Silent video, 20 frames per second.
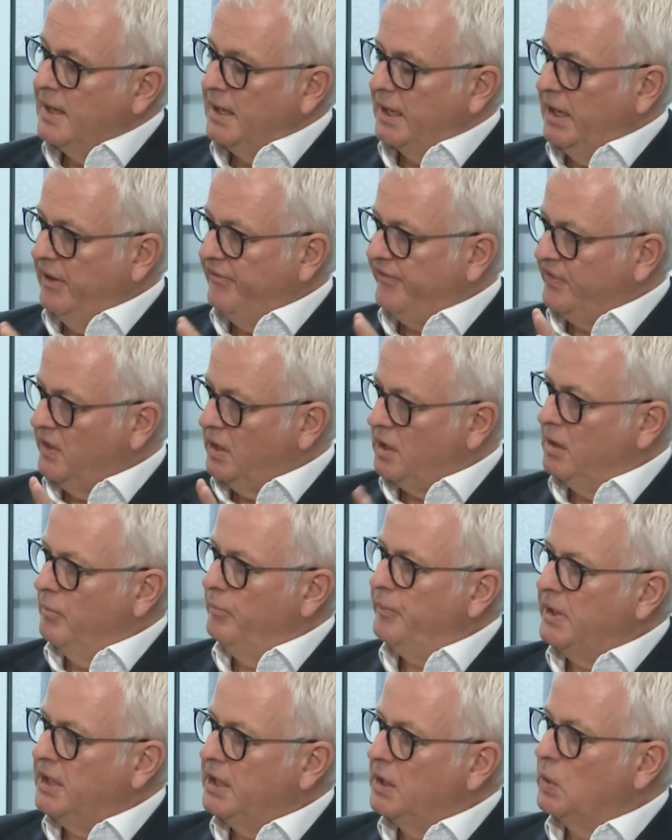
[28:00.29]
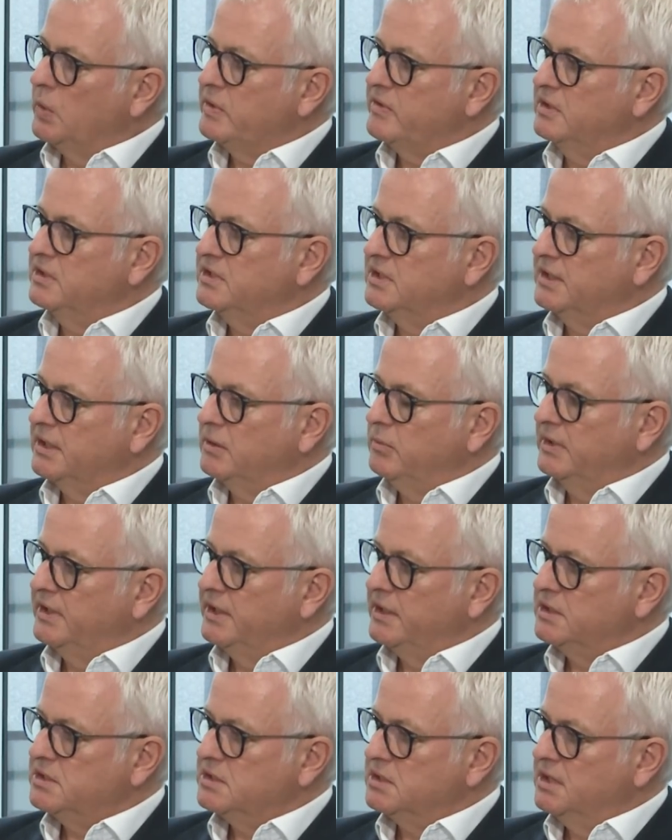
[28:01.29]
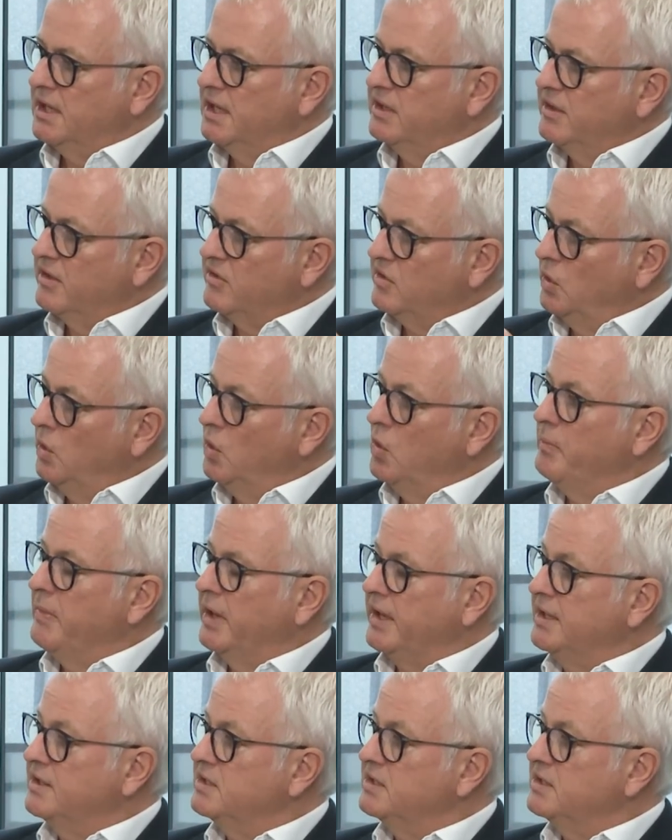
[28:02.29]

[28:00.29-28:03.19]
if the company goes into liquidation and there's no money